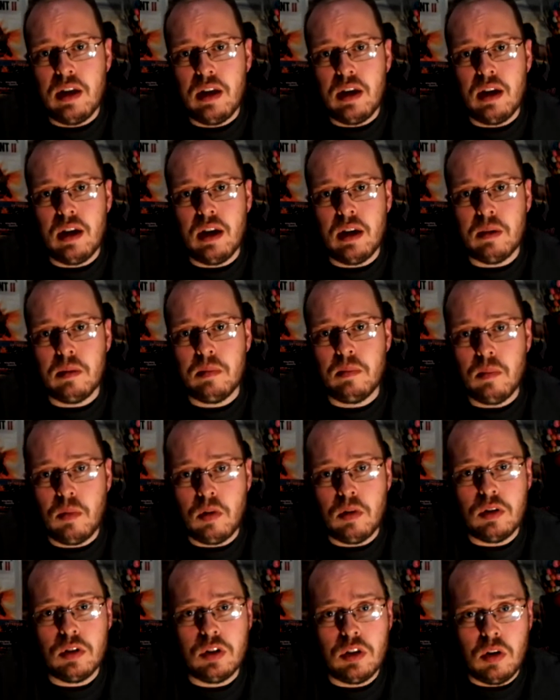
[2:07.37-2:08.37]
uh, more
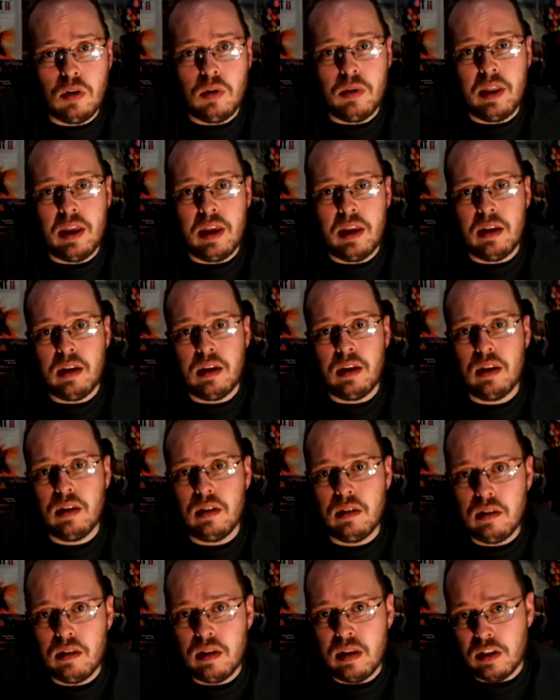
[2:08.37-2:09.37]
so than
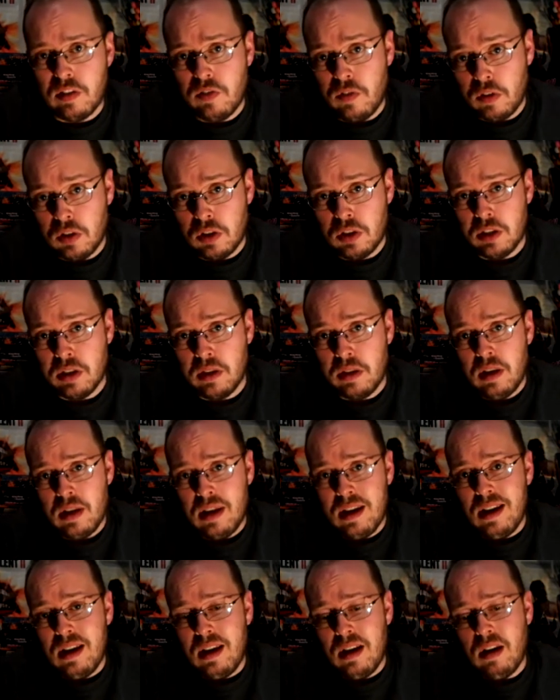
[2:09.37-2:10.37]
this version
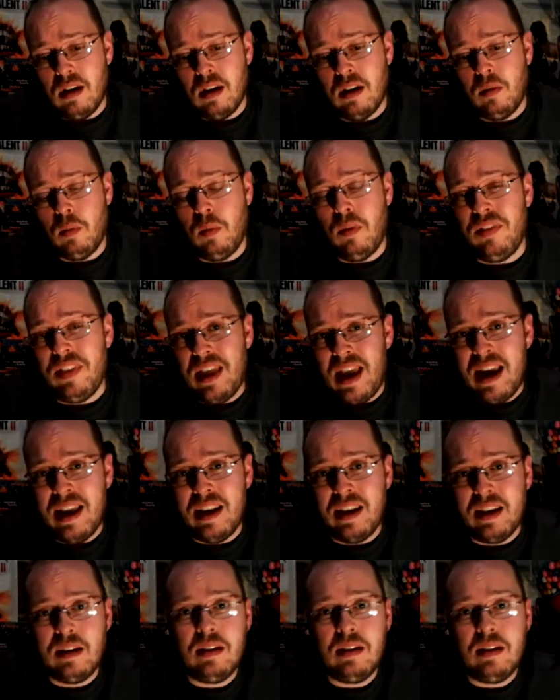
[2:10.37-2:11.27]
uh, with that